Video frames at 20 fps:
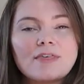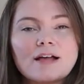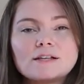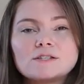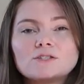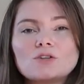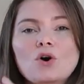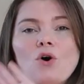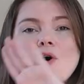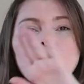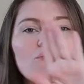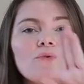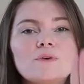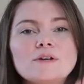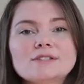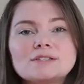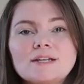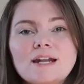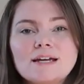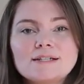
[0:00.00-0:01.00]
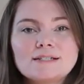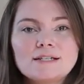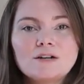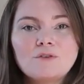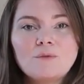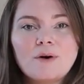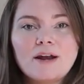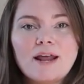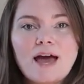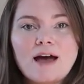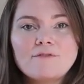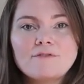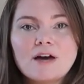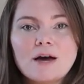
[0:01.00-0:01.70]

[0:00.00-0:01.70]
That's the whole reason I didn't want to have